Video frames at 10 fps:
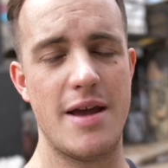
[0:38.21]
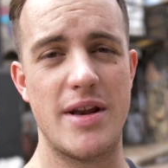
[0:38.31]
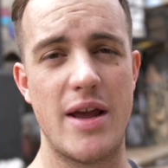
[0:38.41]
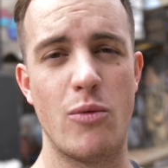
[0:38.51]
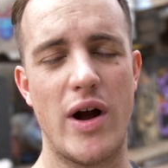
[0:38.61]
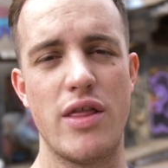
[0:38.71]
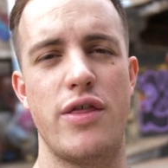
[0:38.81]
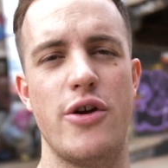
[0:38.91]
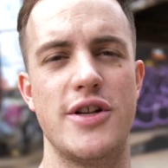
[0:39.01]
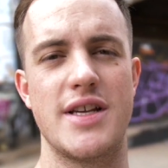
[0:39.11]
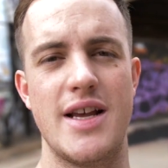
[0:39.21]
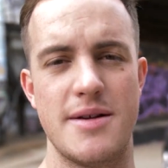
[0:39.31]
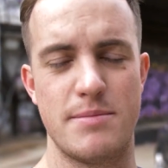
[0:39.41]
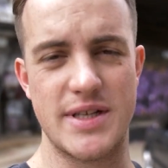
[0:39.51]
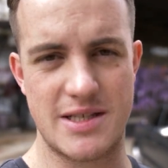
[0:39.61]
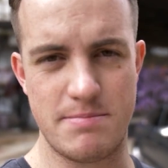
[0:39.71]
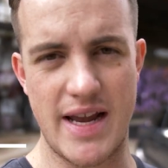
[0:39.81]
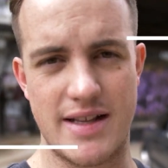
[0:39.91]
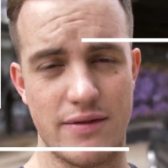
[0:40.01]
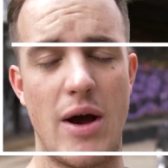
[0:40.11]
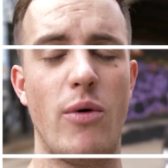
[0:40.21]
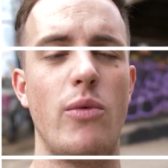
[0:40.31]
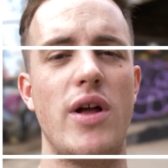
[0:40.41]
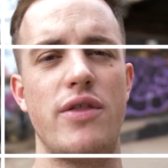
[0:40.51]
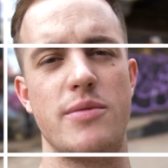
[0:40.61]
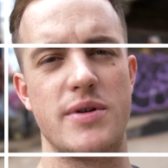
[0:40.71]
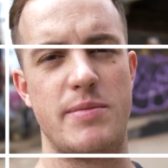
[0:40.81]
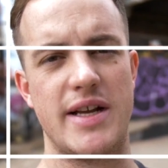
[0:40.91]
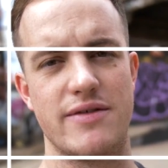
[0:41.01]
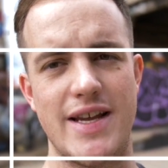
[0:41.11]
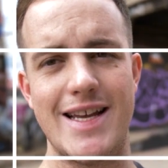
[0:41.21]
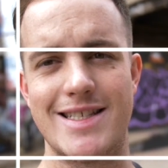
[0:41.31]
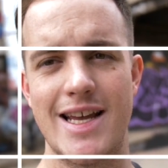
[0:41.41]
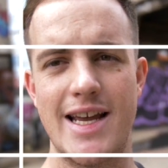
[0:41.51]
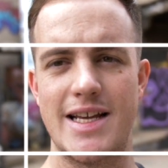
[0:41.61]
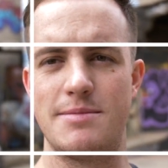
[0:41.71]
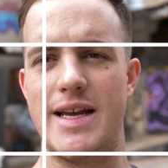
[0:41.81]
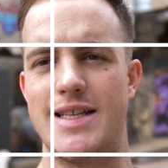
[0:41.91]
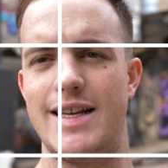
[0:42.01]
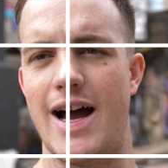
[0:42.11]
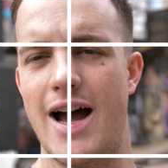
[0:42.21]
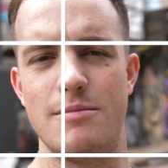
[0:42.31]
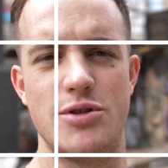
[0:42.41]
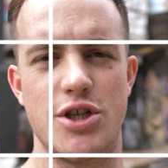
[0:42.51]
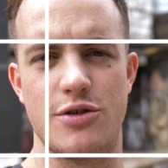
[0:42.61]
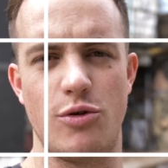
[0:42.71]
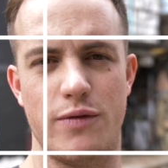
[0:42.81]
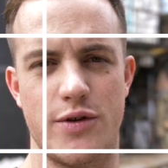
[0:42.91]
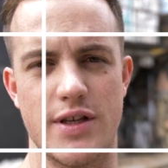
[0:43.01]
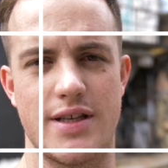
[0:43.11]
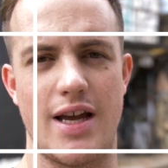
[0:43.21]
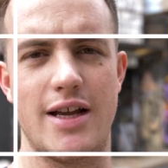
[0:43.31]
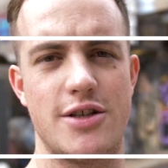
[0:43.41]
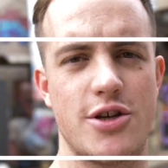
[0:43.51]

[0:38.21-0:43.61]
I'm in a 1/3 perspective. Now what a 1/3 perspective is basically I'm just off to the side.